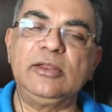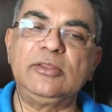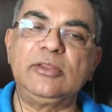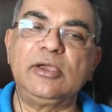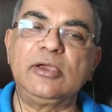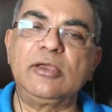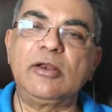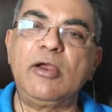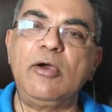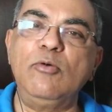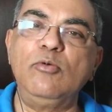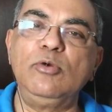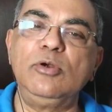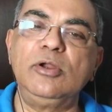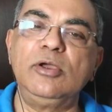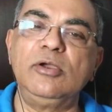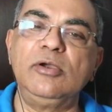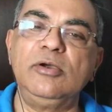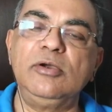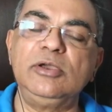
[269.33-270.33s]
the ground
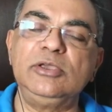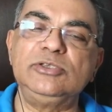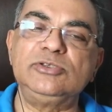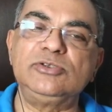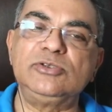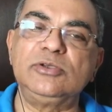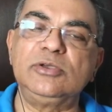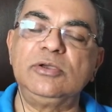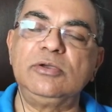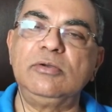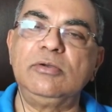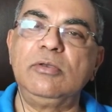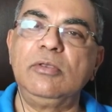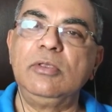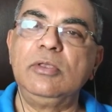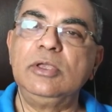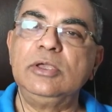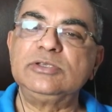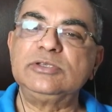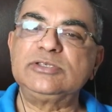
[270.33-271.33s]
is
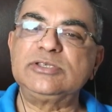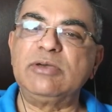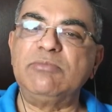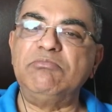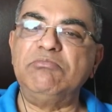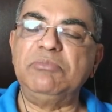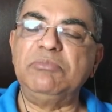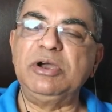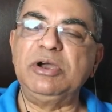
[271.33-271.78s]
some